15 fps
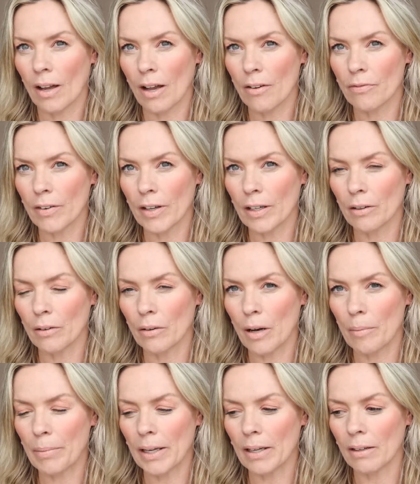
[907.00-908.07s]

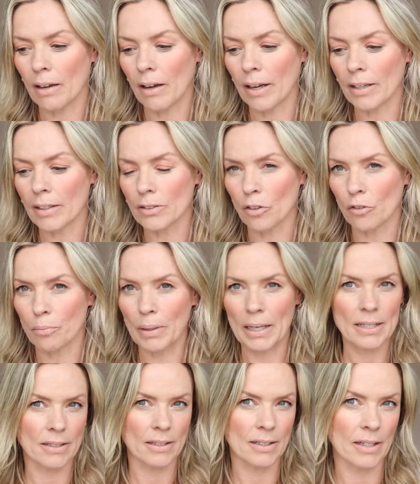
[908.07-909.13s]
a bit like sort of
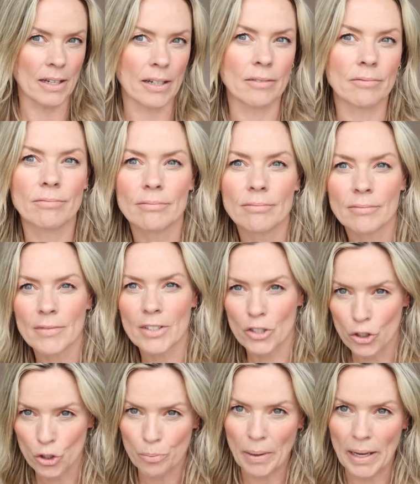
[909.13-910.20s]
plasticine. It's
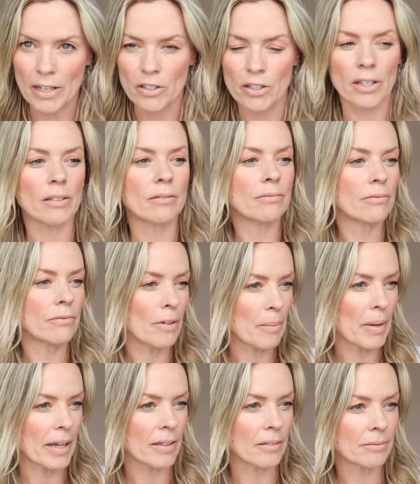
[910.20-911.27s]
too beigey for
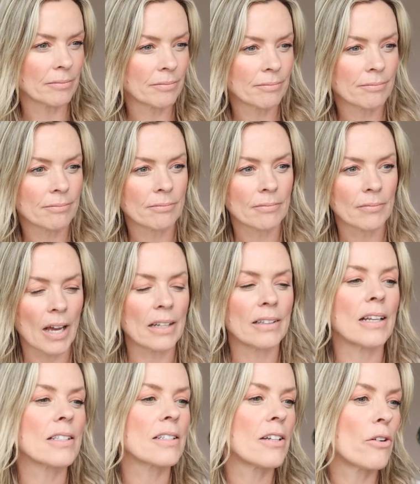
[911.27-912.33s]
me. And
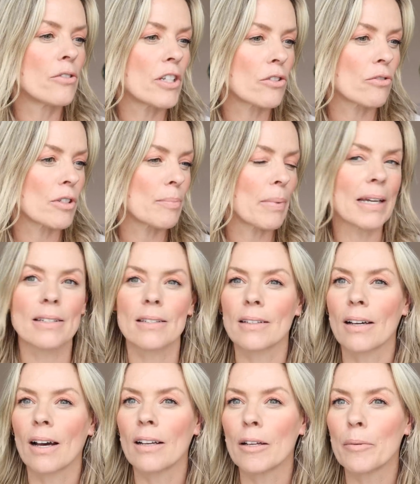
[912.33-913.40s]
that's no disrespect to the
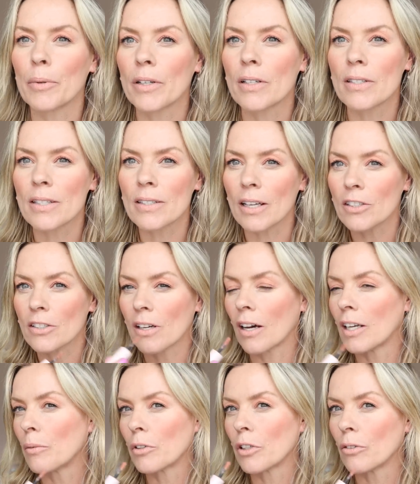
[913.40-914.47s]
colour, because this actual
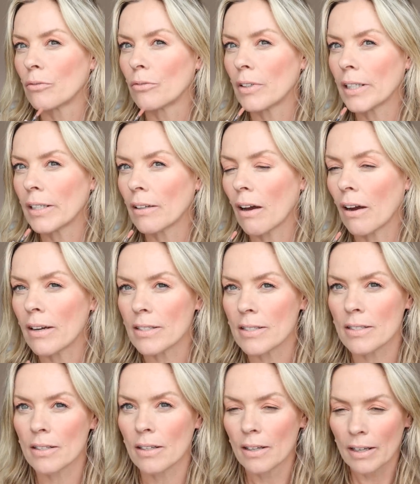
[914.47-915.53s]
colour would look really
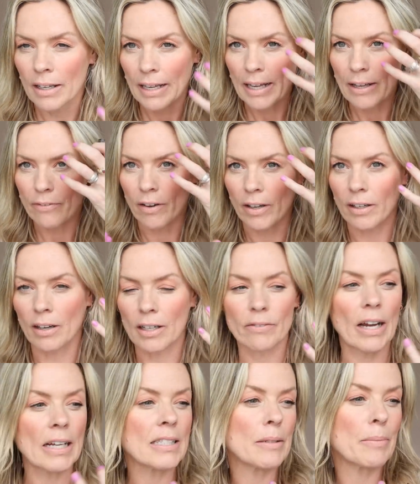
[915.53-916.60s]
nice if I kind of
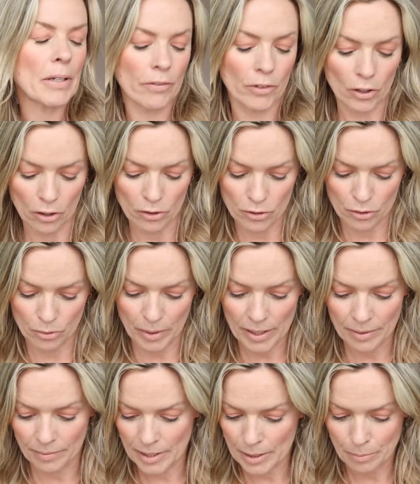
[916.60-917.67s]
added a bit of gloss to
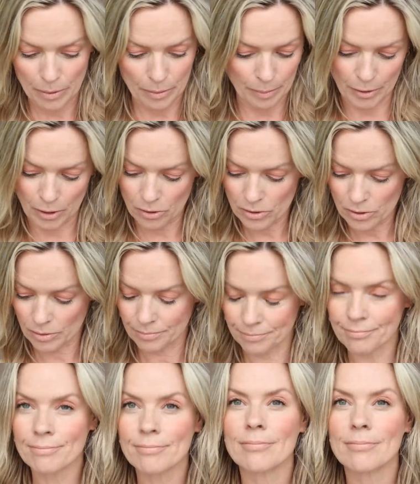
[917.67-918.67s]
it. Let's put the gloss on.